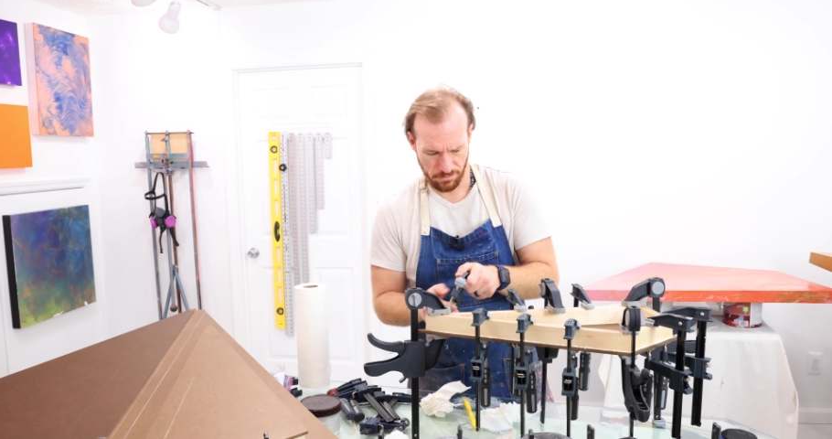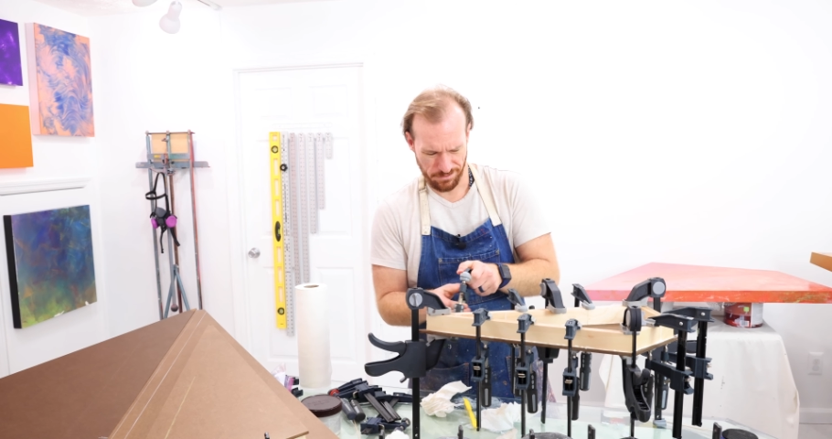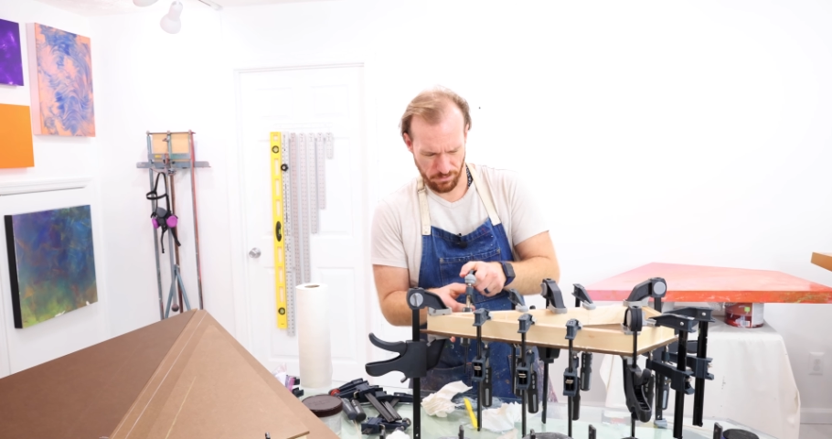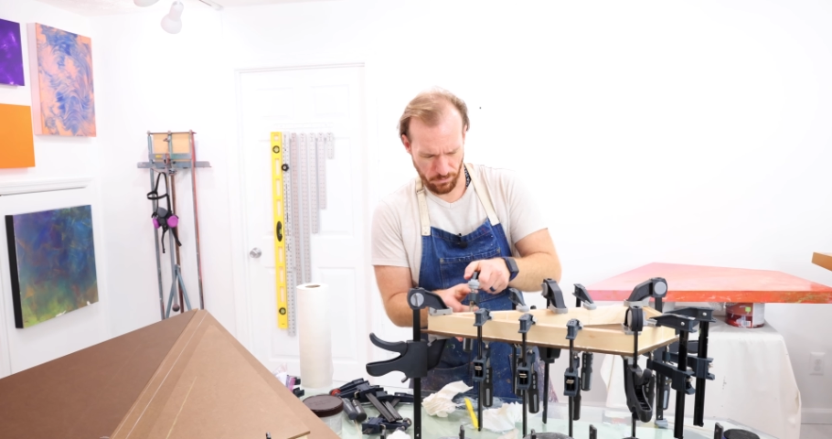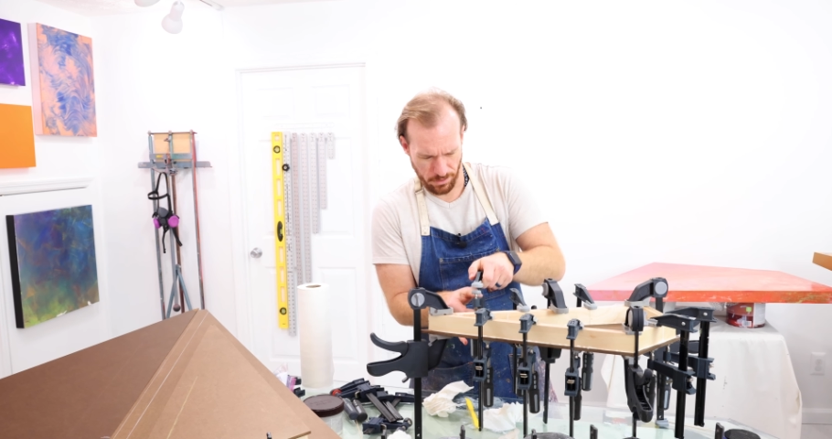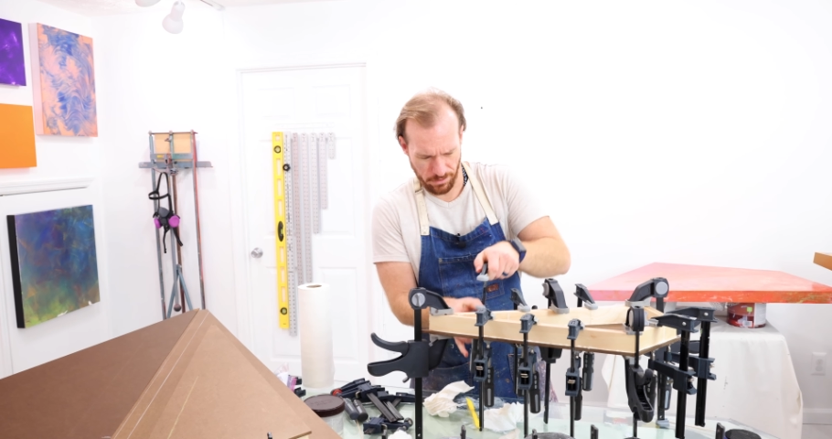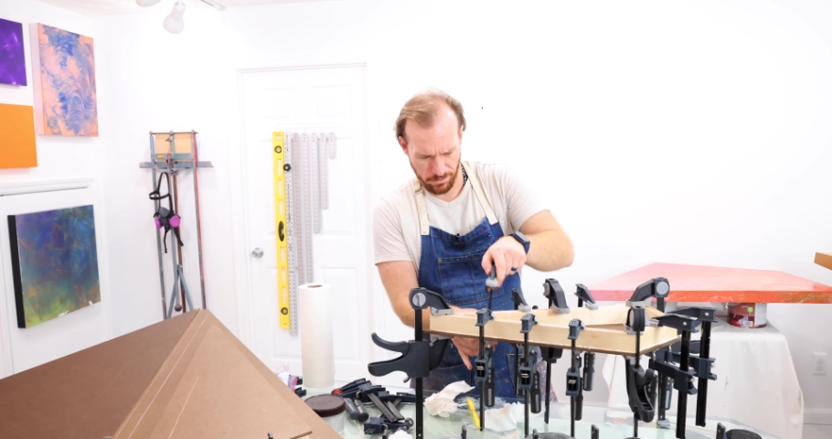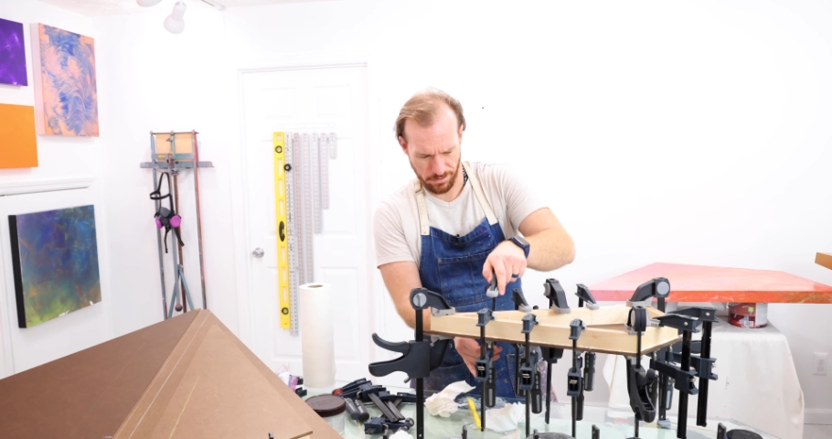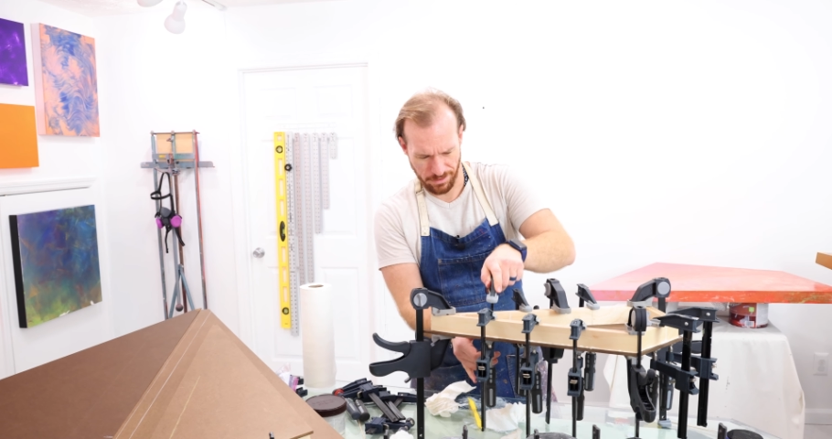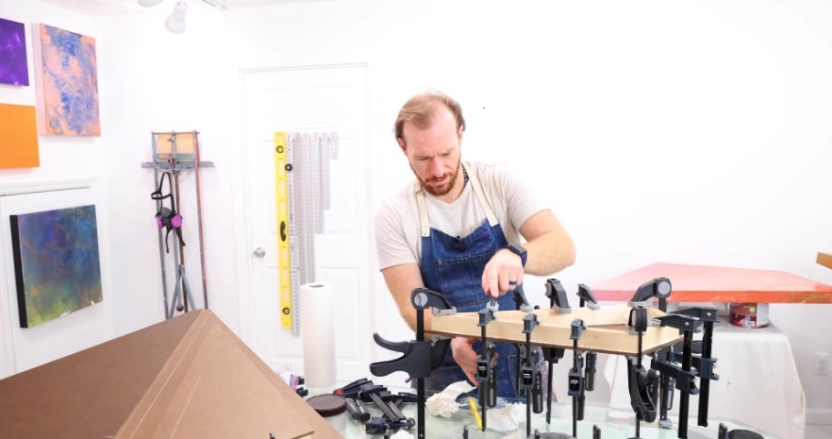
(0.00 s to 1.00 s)
too
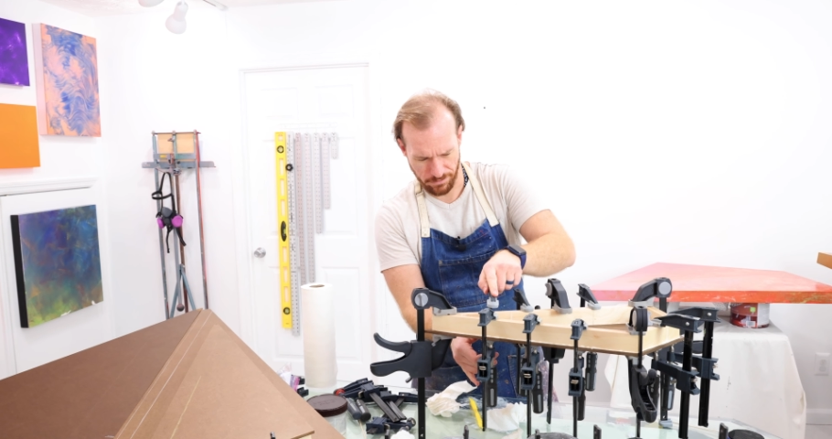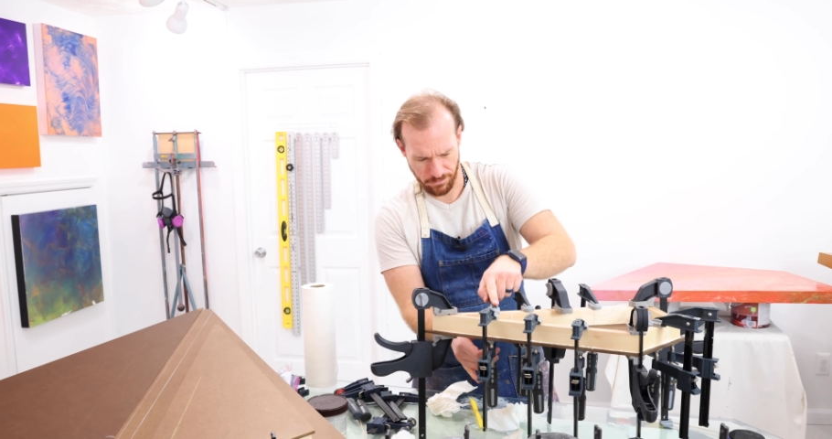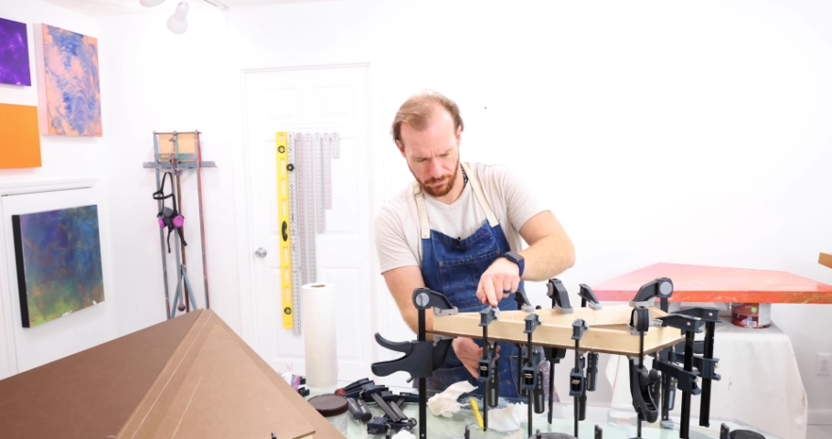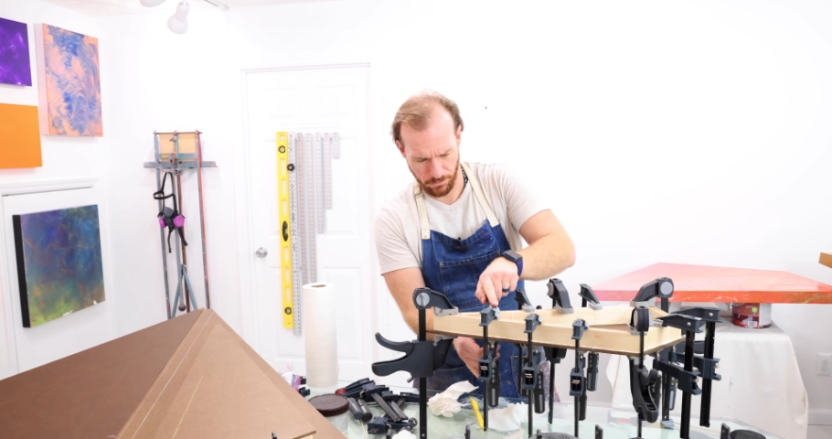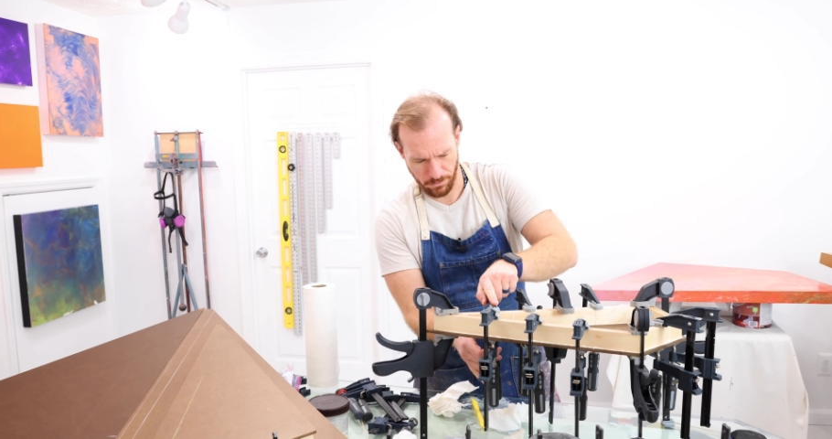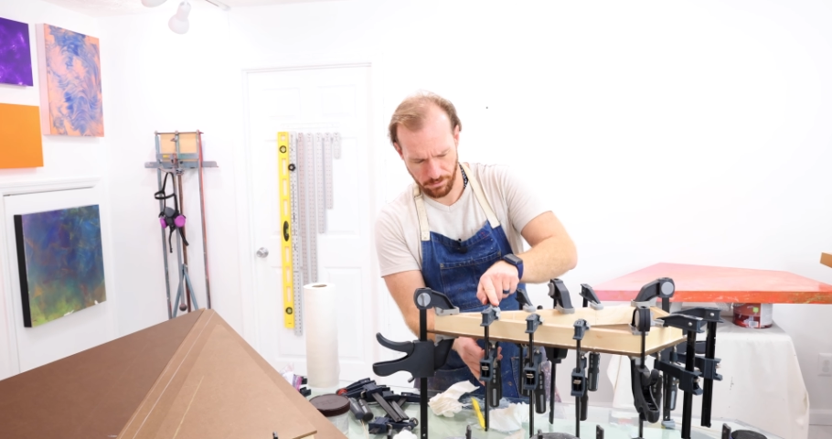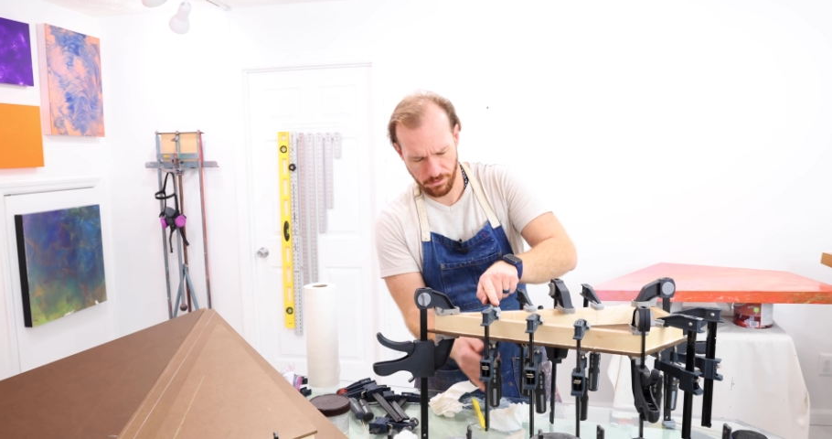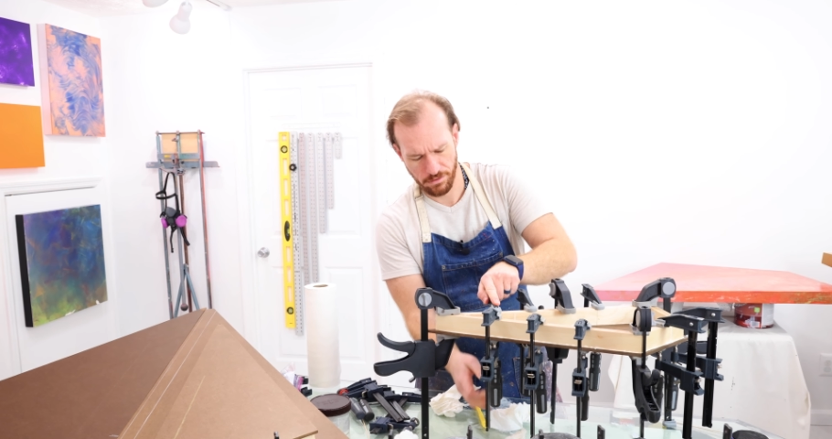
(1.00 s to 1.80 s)
hard to get to.